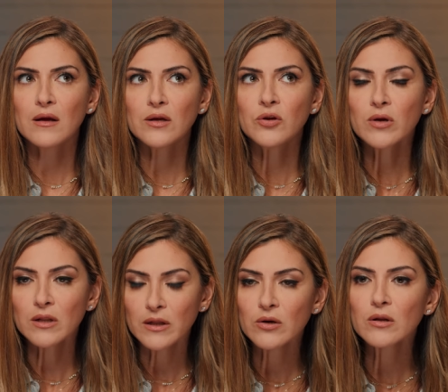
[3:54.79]
you
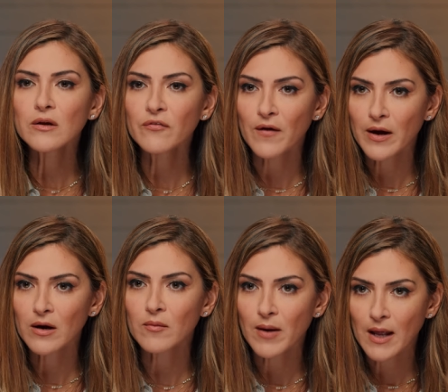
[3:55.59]
can literally
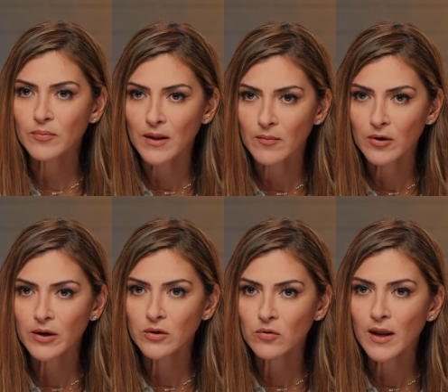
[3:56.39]
fire a bad plumber
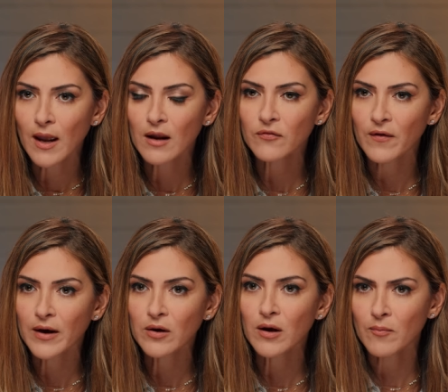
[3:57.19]
and you can't
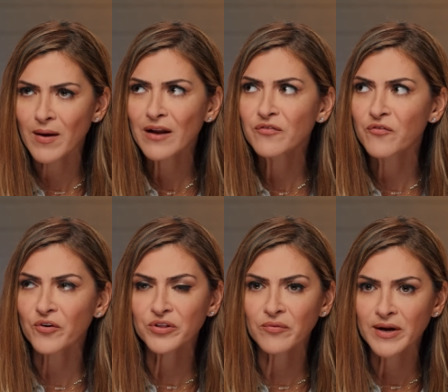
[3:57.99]
fire a bad
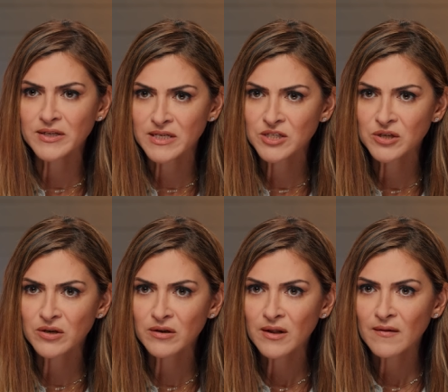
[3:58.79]
fourth grade
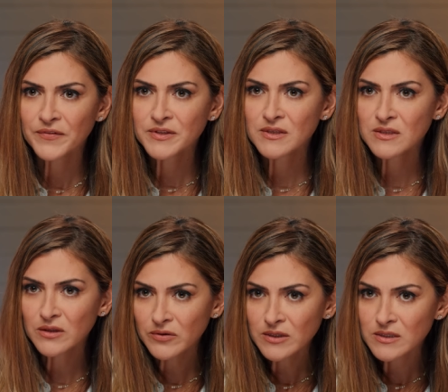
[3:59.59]
teacher? This is
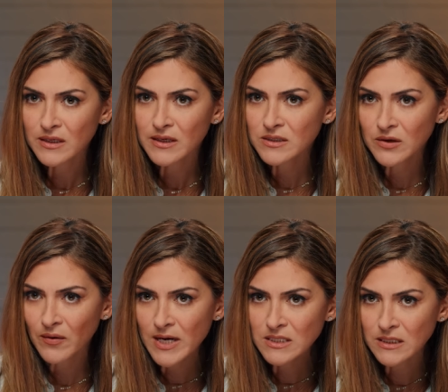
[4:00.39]
lunacy. It's
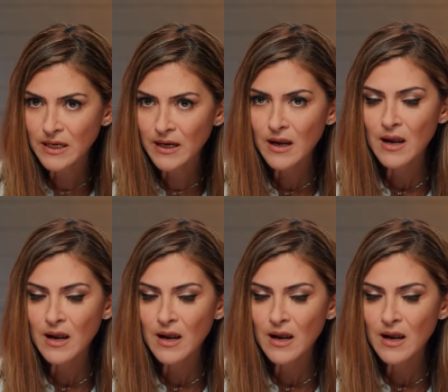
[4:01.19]
crazy.